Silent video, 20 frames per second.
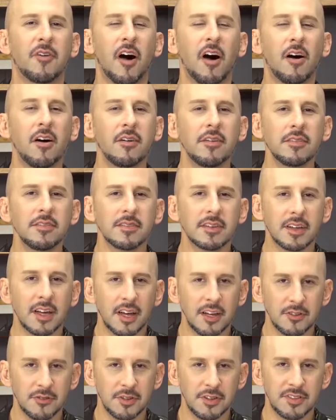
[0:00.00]
of all the
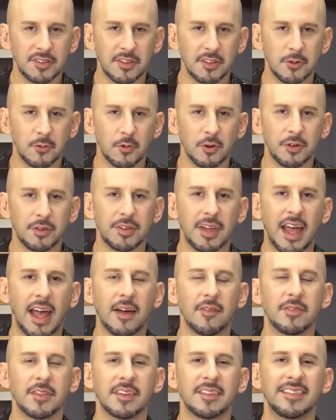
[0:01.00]
countries in the world
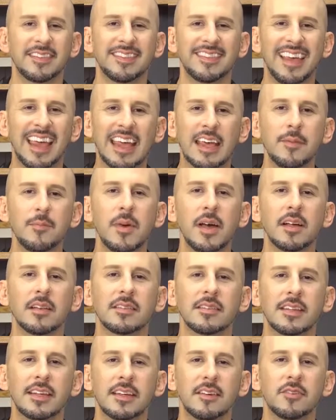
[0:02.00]
have the same
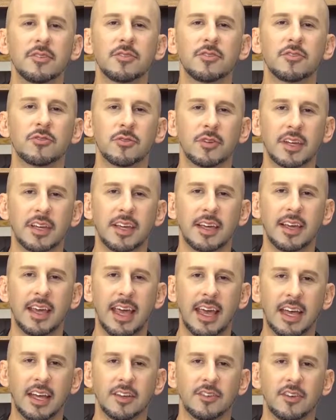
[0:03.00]
legal drinking
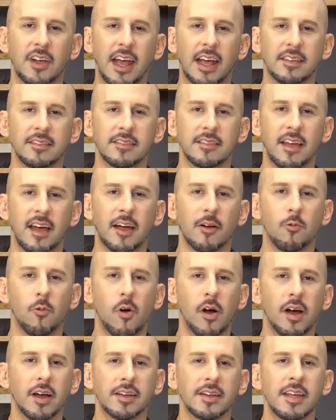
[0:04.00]
age as
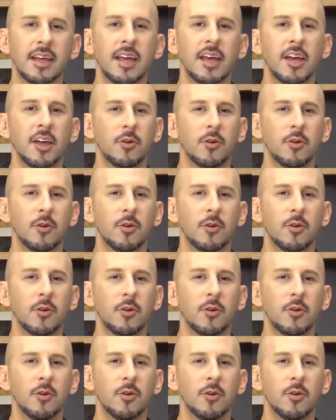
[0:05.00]
Taiwan,